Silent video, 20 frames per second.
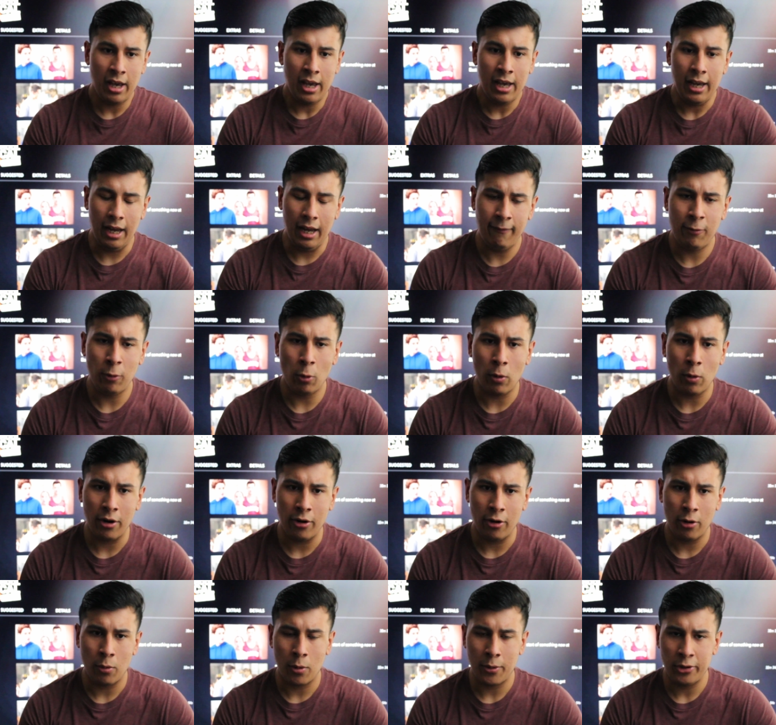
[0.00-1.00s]
If you want to know
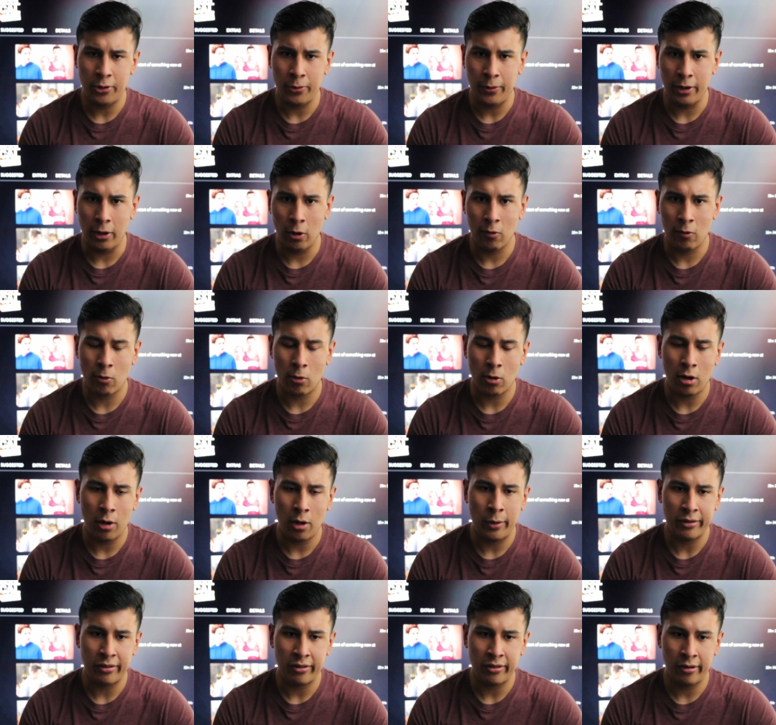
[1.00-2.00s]
what we're doing overall on
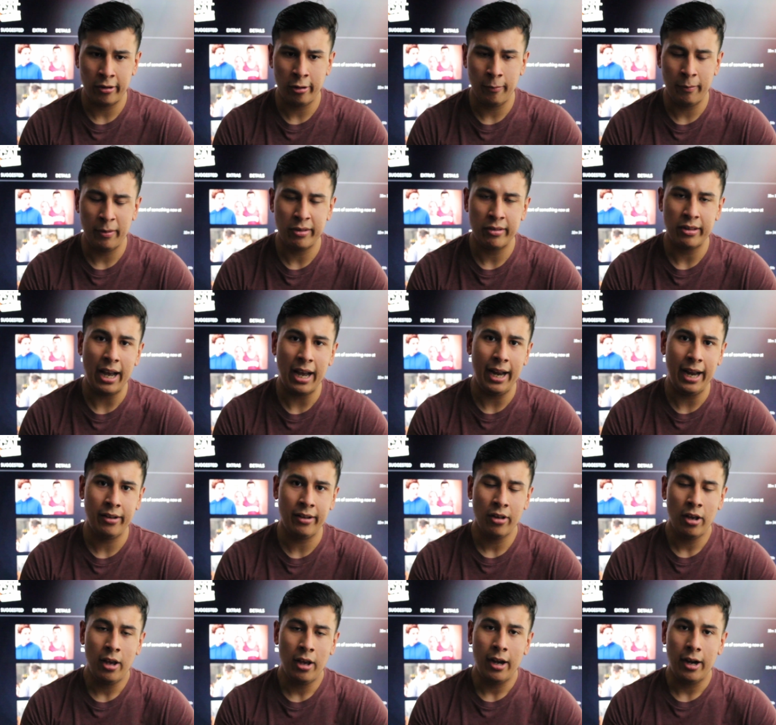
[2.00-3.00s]
What's in the Tube, besides
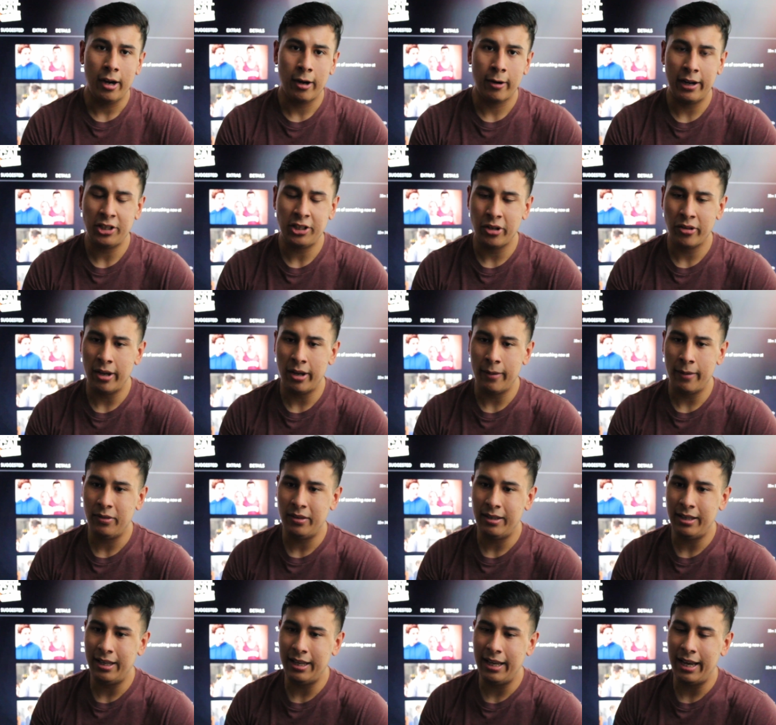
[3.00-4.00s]
our H S M
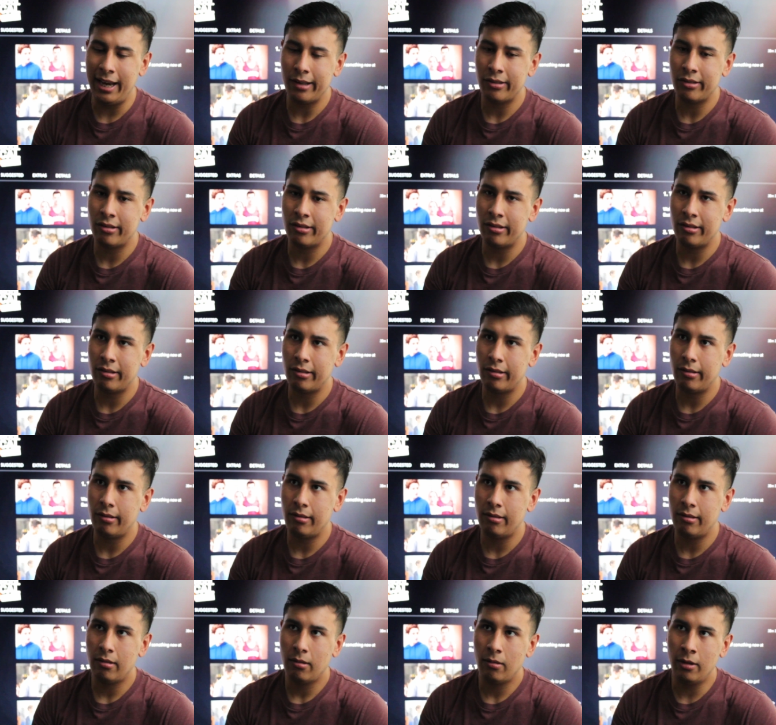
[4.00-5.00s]
T S,
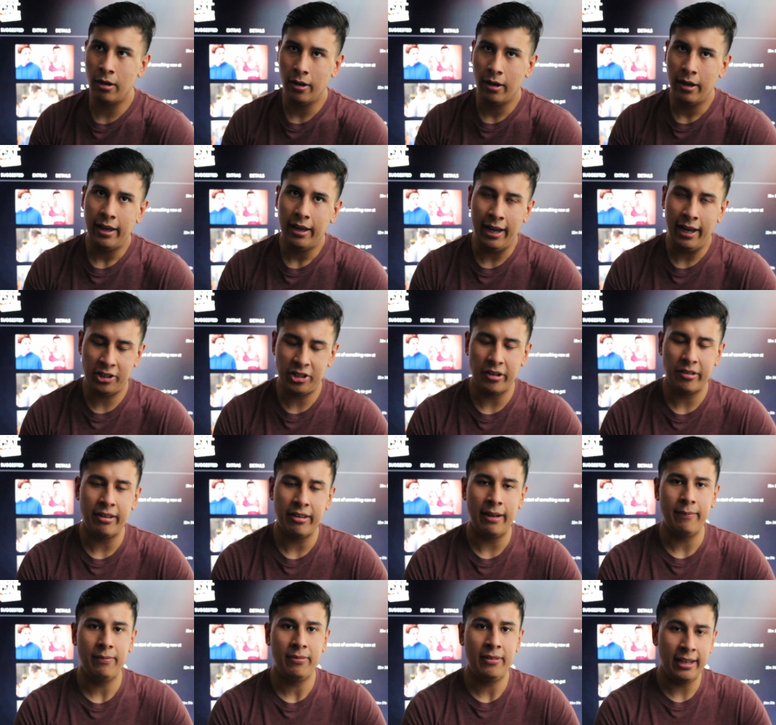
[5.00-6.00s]
no, H S
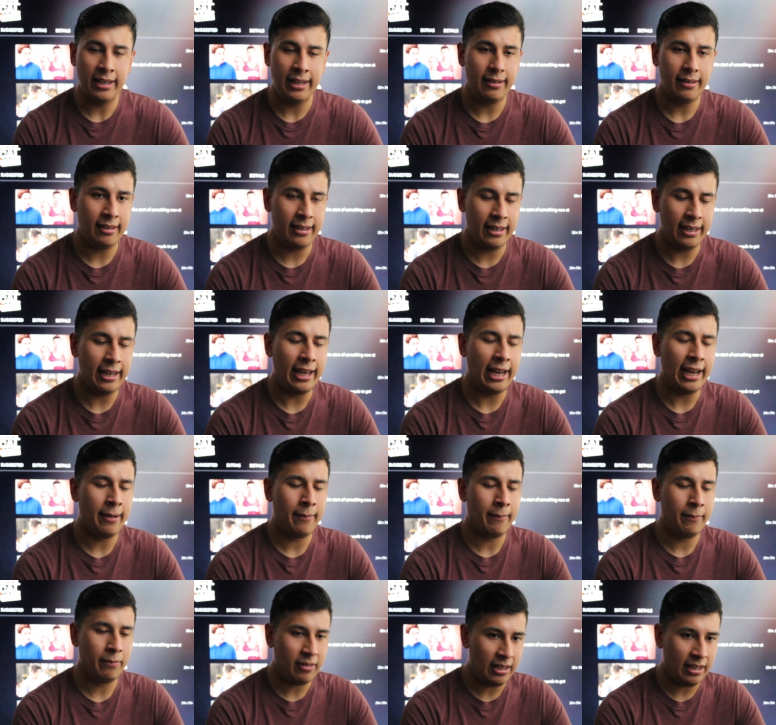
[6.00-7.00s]
M D T
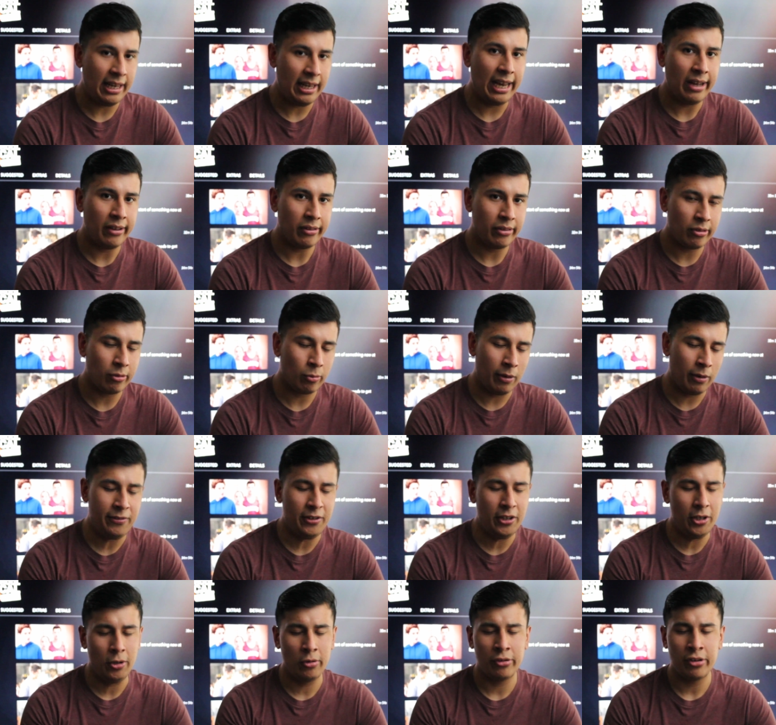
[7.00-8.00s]
M T S
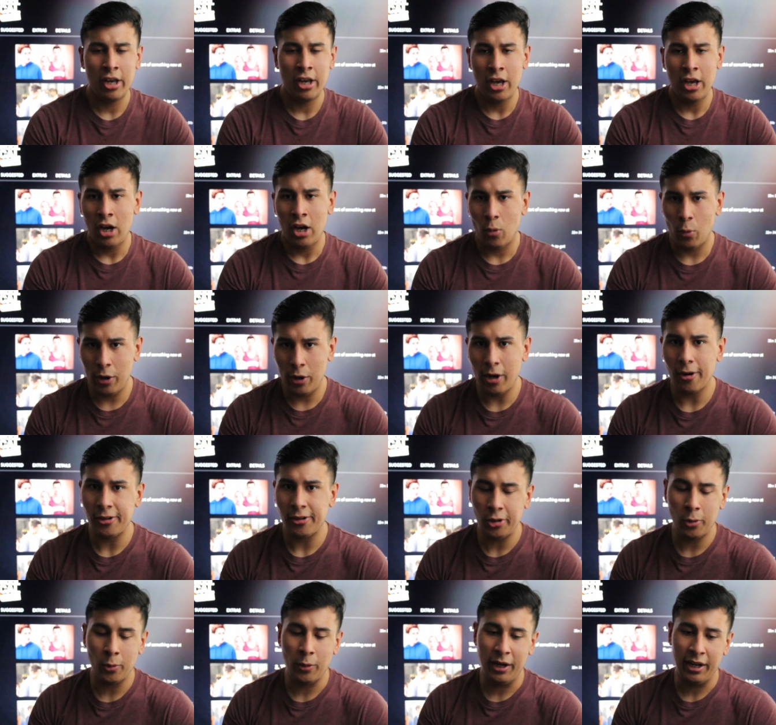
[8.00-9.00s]
reviews, we are
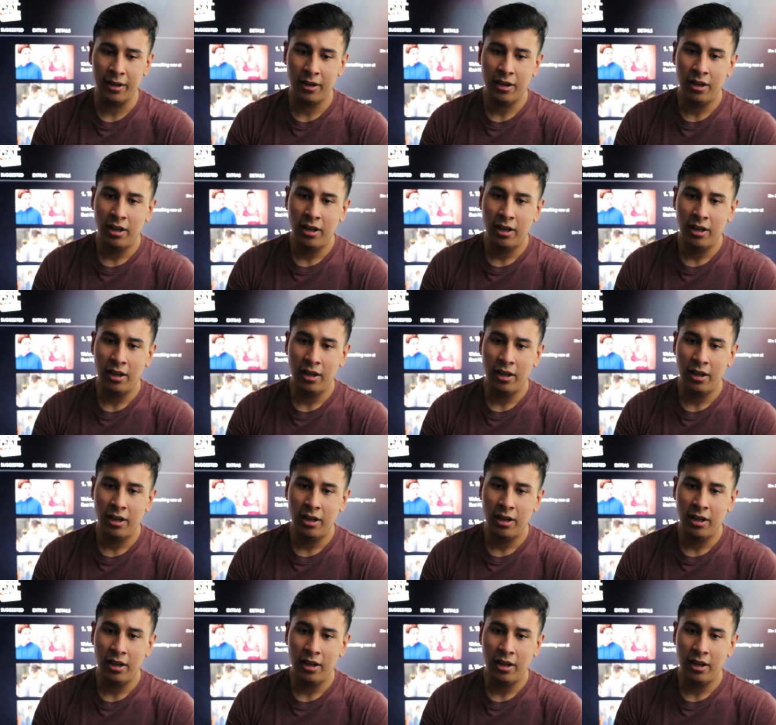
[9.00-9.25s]
doing